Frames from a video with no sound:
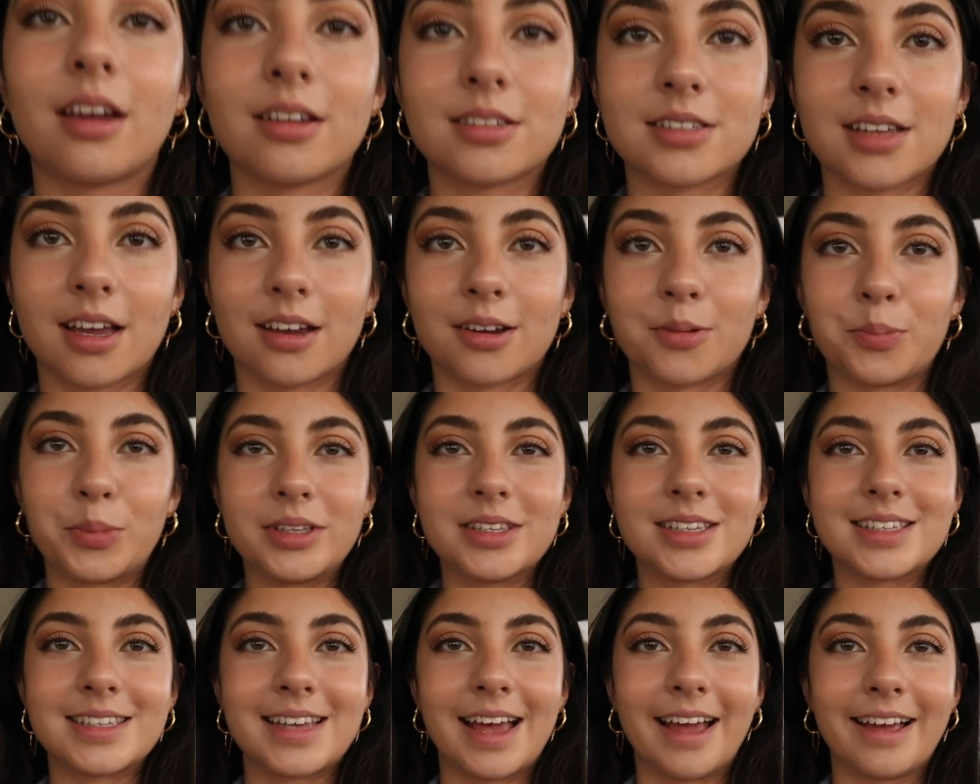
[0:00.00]
It's like a
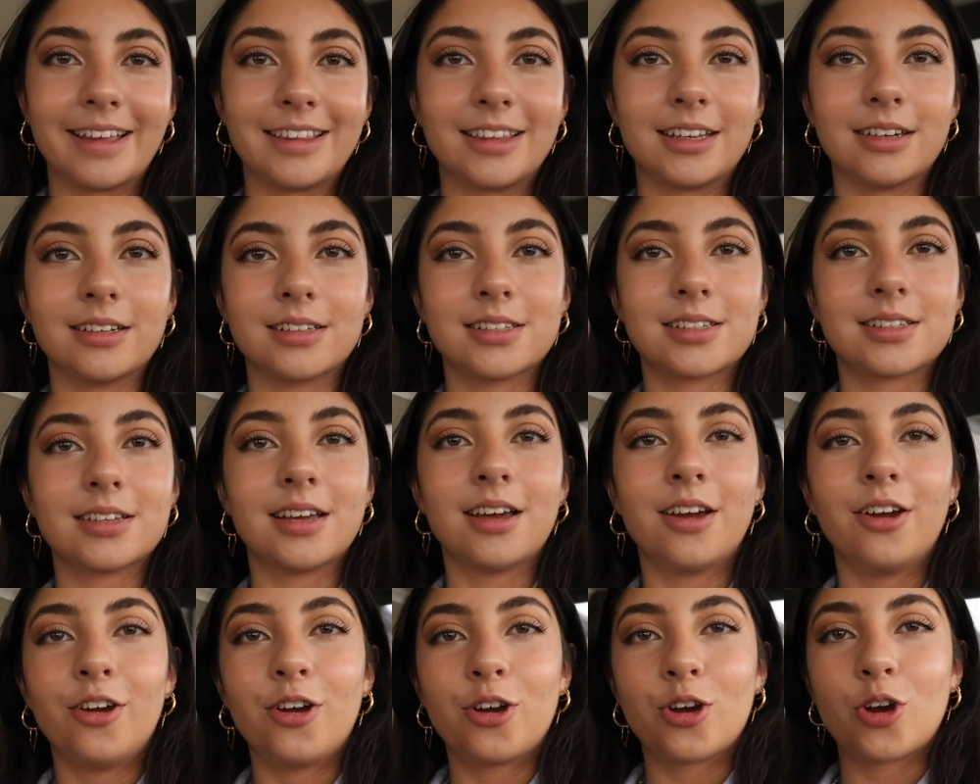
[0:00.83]
bit sad that it's
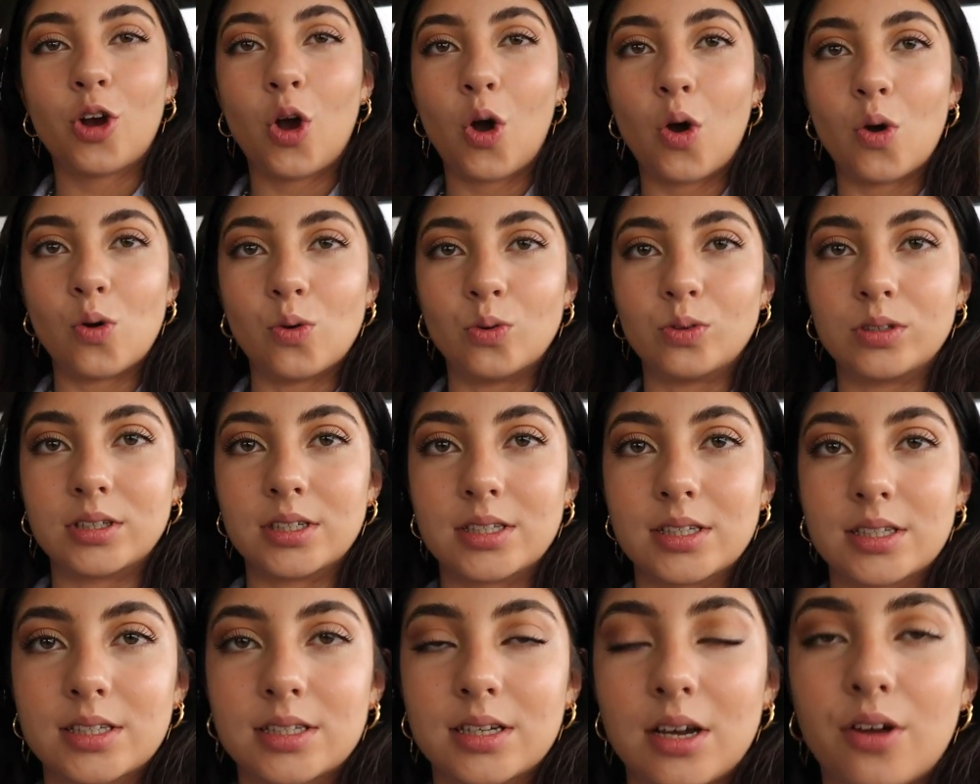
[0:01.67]
cold
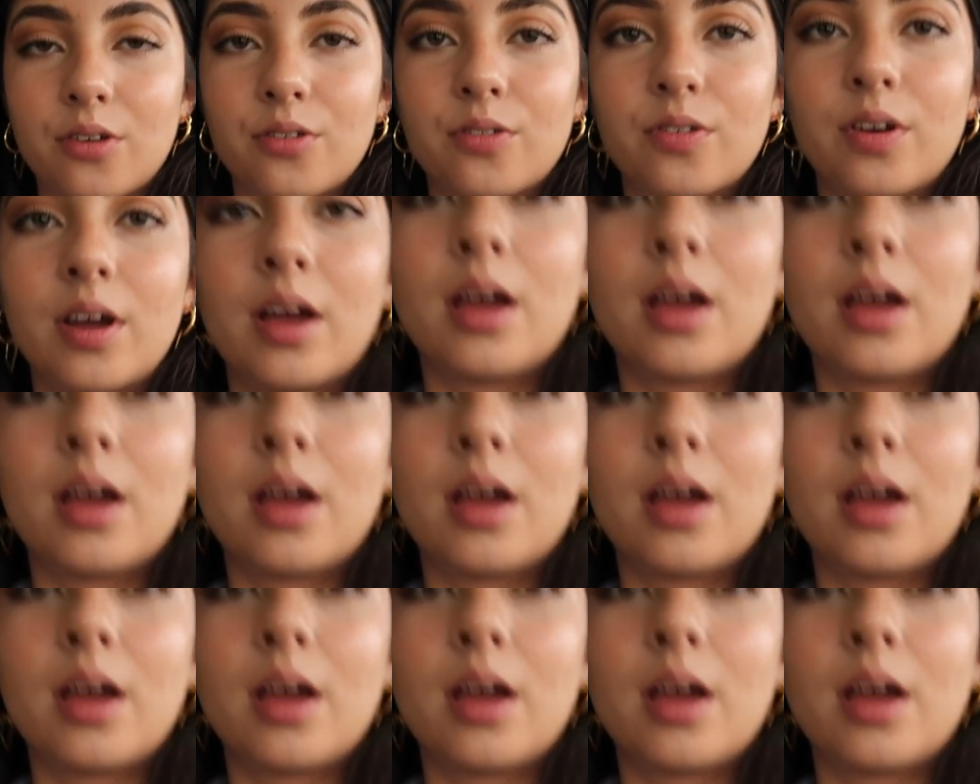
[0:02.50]
and stuff.